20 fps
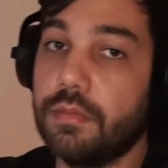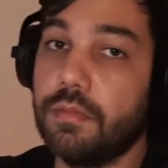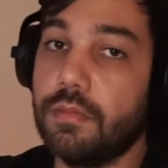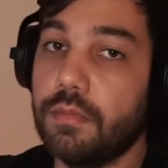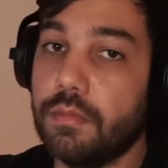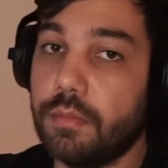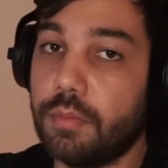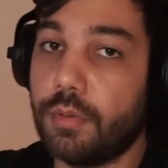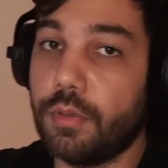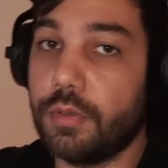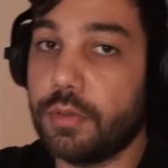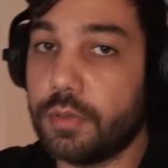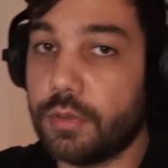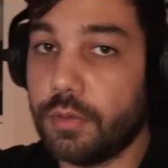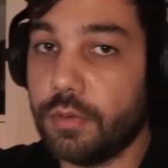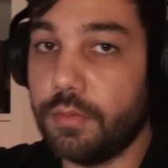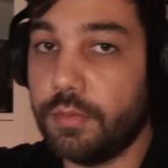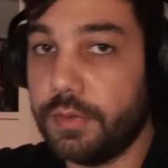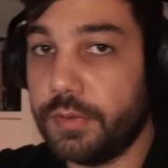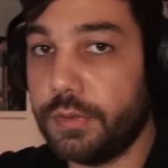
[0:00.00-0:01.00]

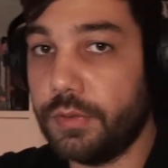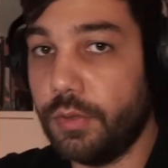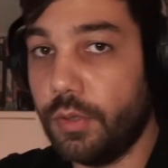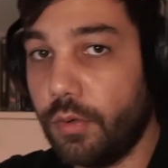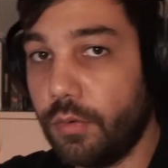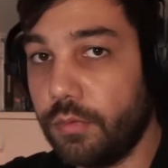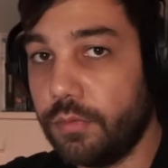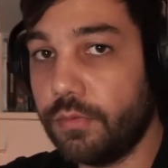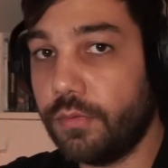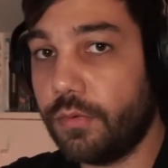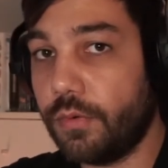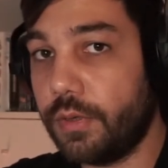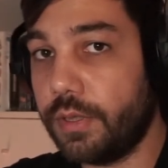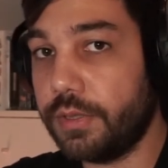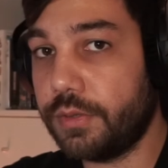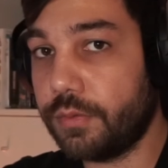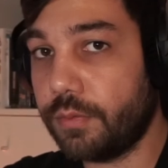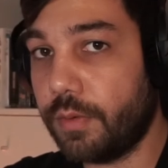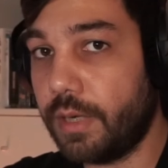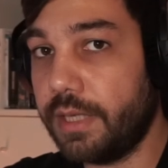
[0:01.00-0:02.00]
Porto is known for
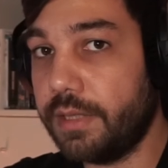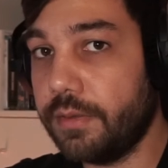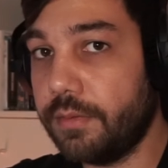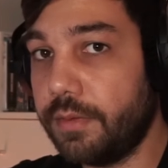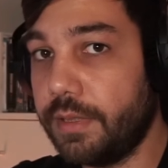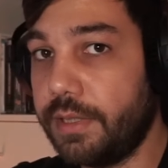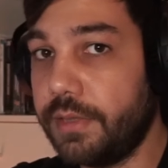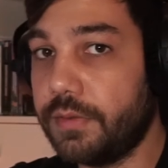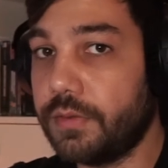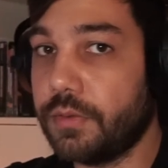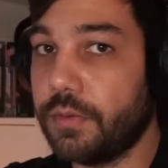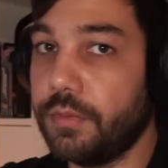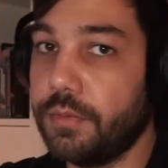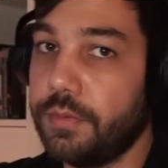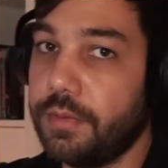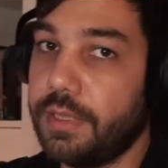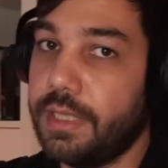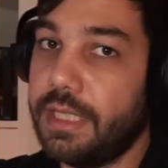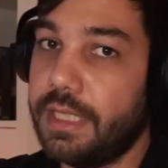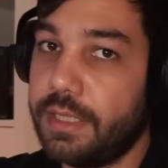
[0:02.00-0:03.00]
its wineries, so
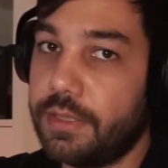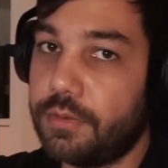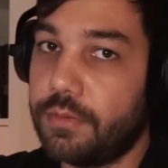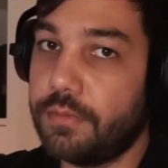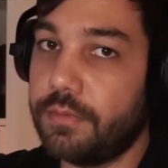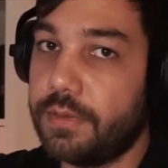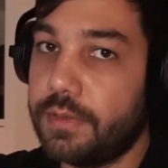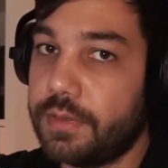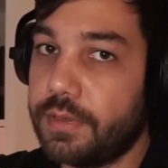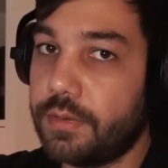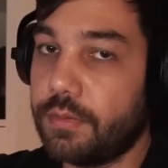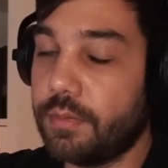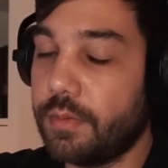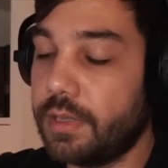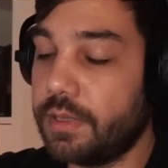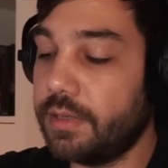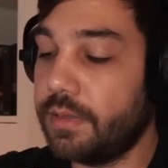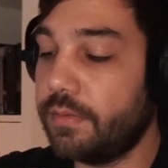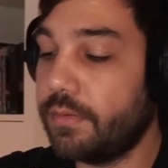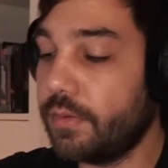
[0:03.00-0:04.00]
you need to visit
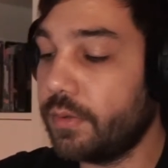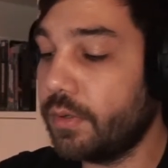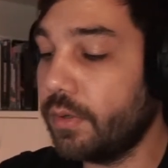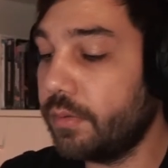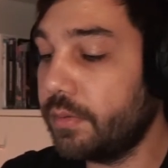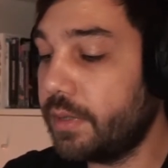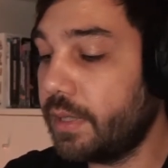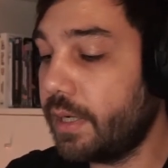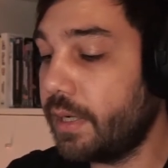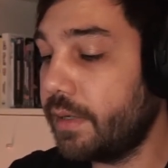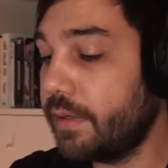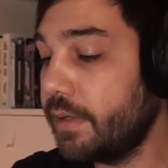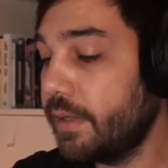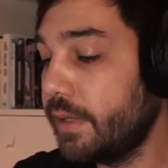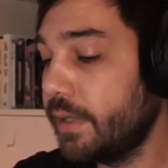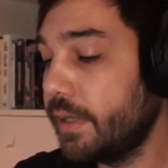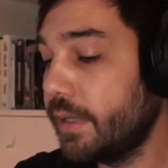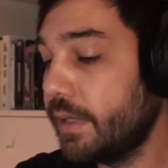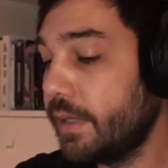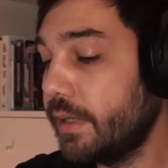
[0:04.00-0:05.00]
one if you go there.
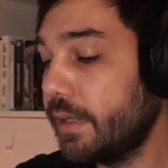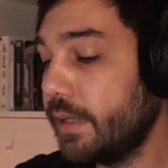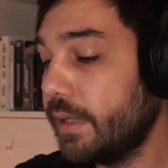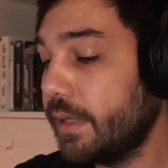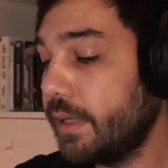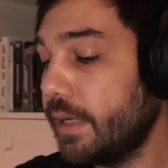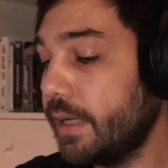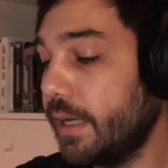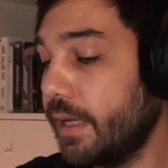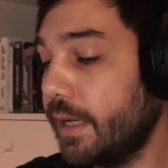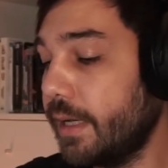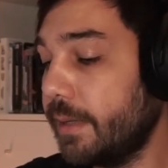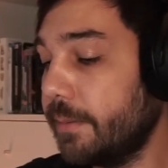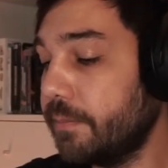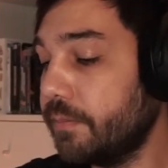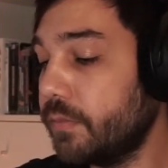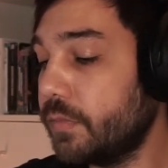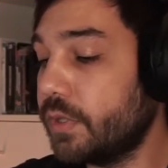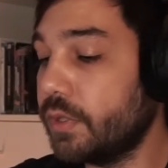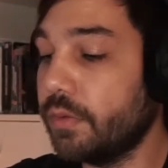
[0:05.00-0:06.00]

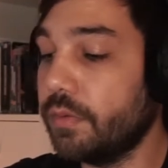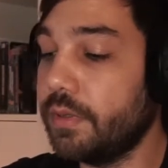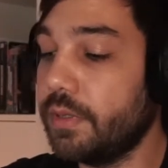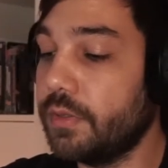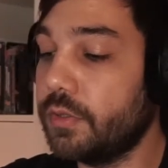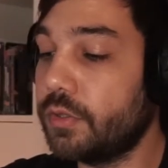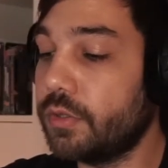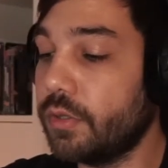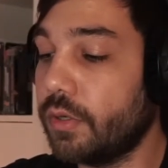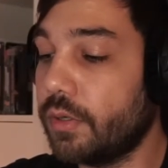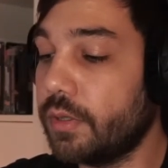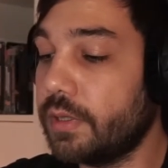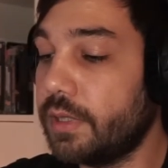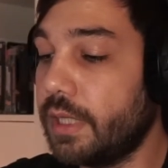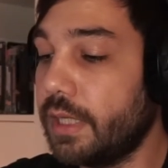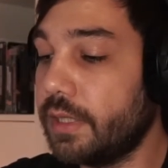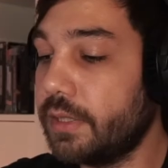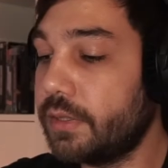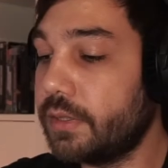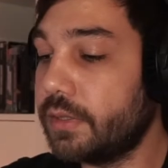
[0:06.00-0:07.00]
So we saw
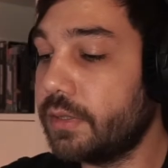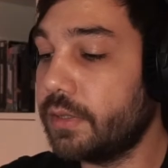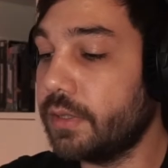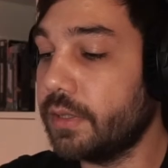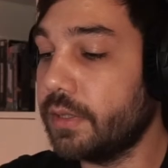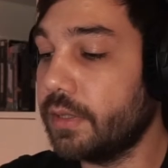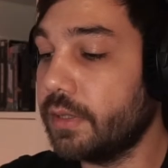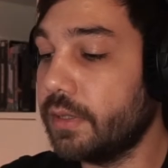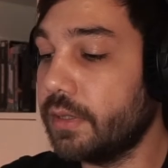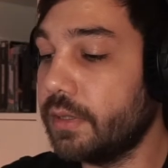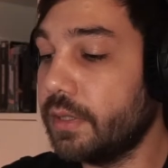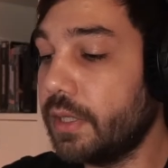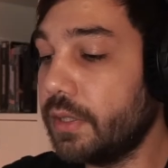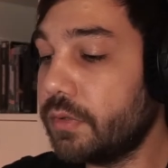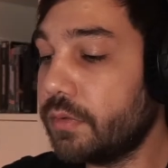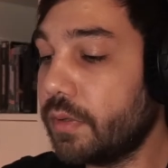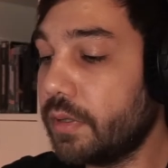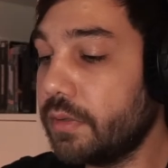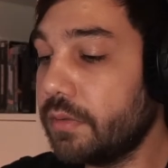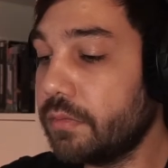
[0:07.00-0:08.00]
this
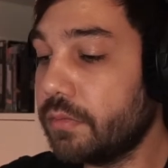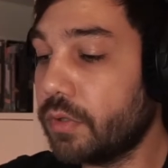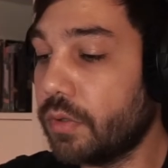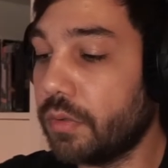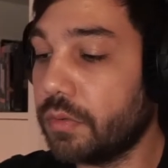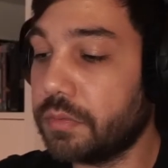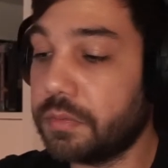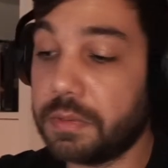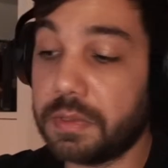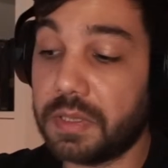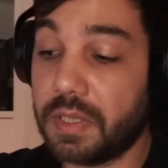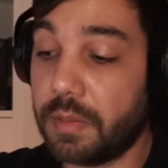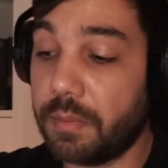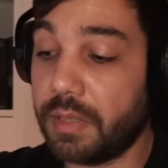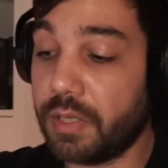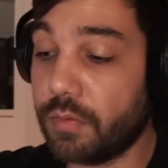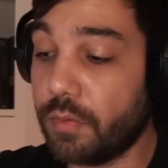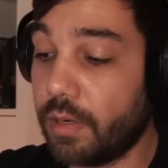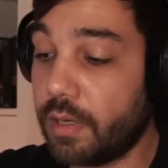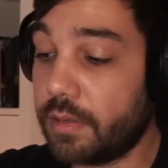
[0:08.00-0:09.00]
nice one called
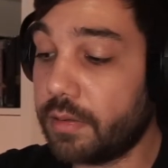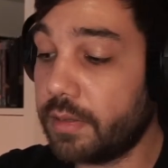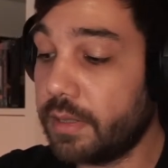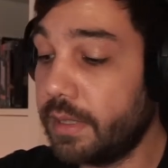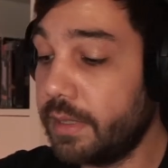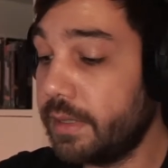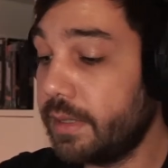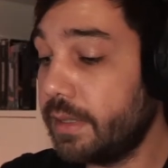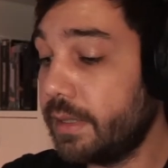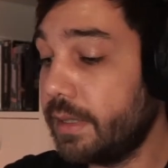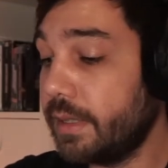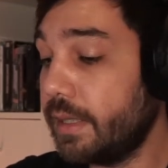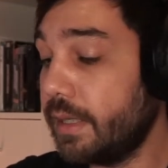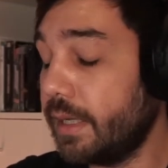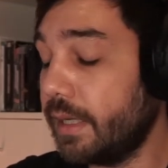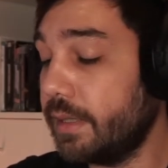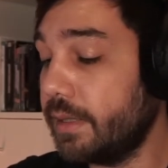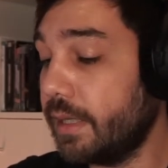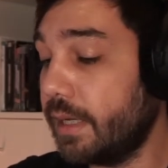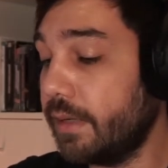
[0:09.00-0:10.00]
Semigual,
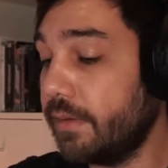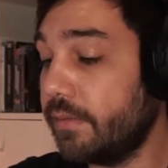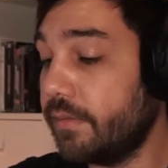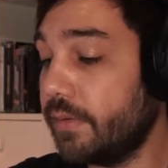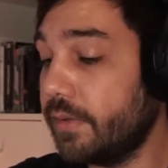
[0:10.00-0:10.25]
and I've